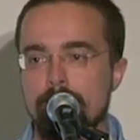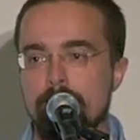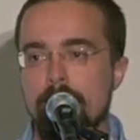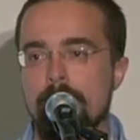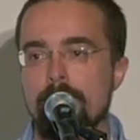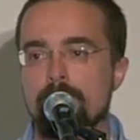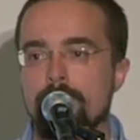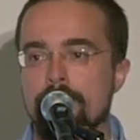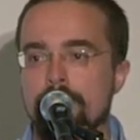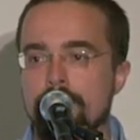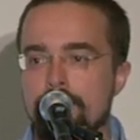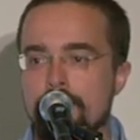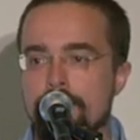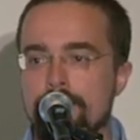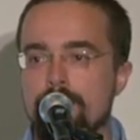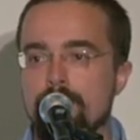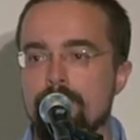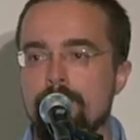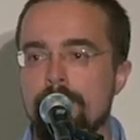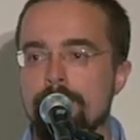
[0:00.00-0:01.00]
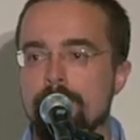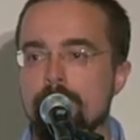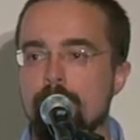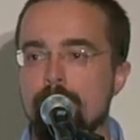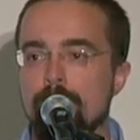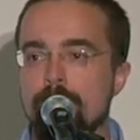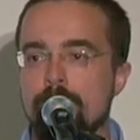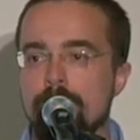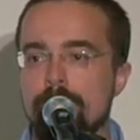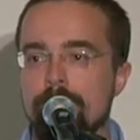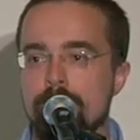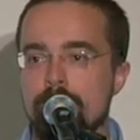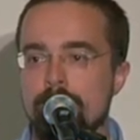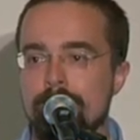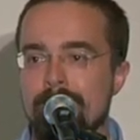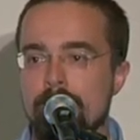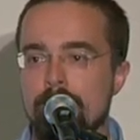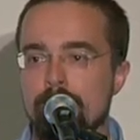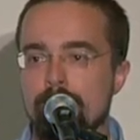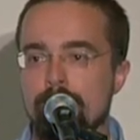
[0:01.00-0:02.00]
and we can also run computer
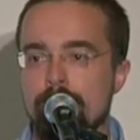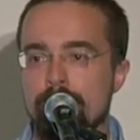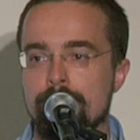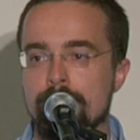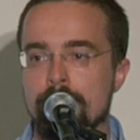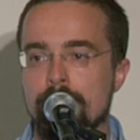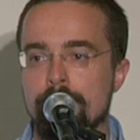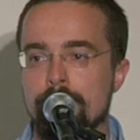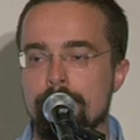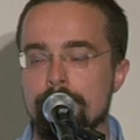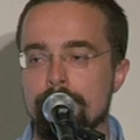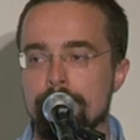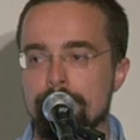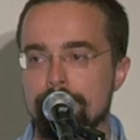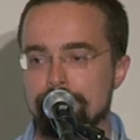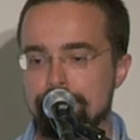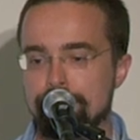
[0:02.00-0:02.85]
vision algorithms on them.